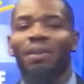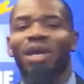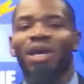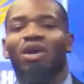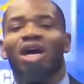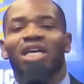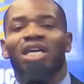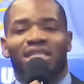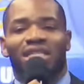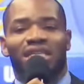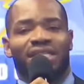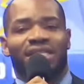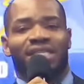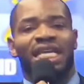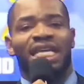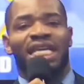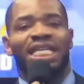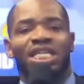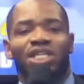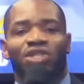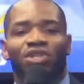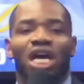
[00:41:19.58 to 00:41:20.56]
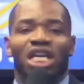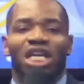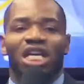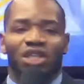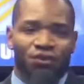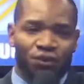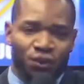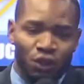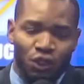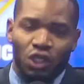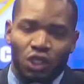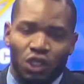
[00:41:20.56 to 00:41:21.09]
not because he's seen
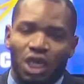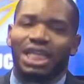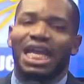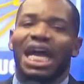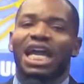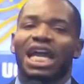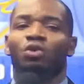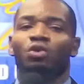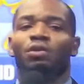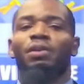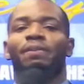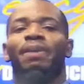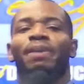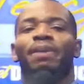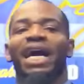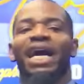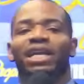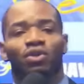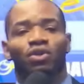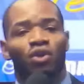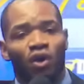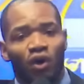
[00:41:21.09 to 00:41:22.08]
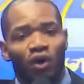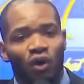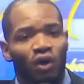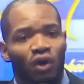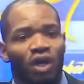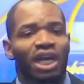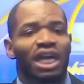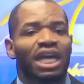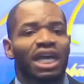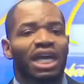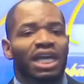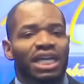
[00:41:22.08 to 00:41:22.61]
Esau's future that it will be bad.
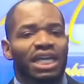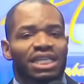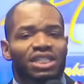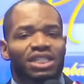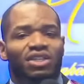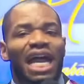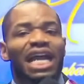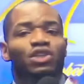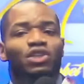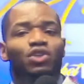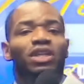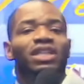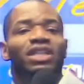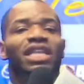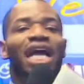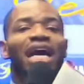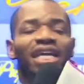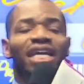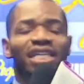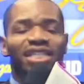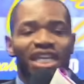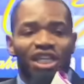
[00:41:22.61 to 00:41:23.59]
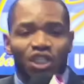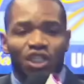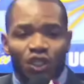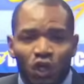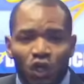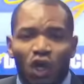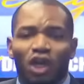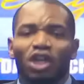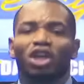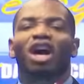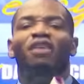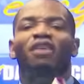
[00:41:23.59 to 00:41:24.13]
No, he's trying to narrate a
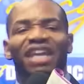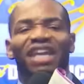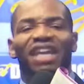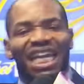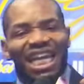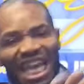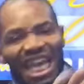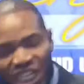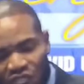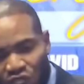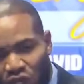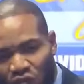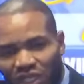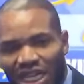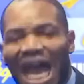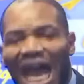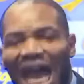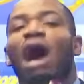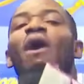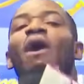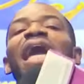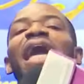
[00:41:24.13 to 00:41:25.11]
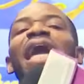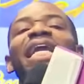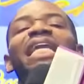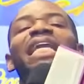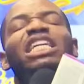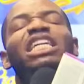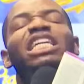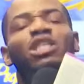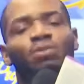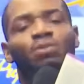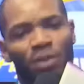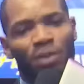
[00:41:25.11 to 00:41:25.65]
story of election, how I
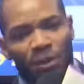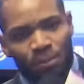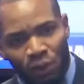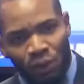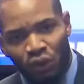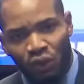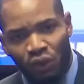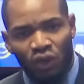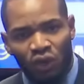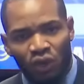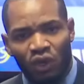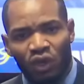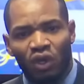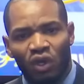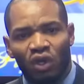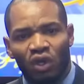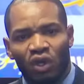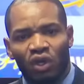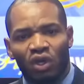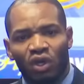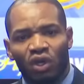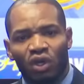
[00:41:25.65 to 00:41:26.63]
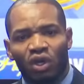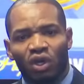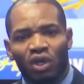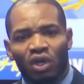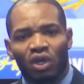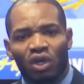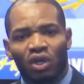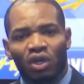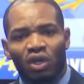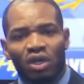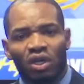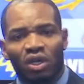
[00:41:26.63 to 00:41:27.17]
elect people.
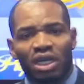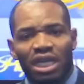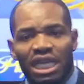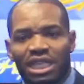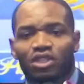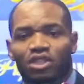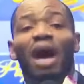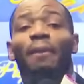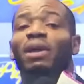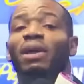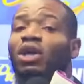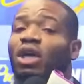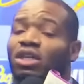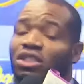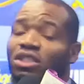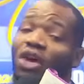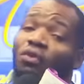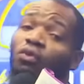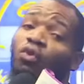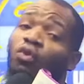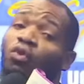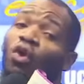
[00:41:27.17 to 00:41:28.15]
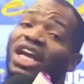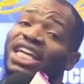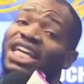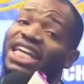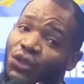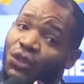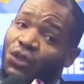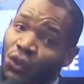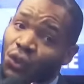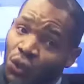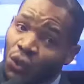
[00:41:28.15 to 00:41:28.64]
It's not because of what they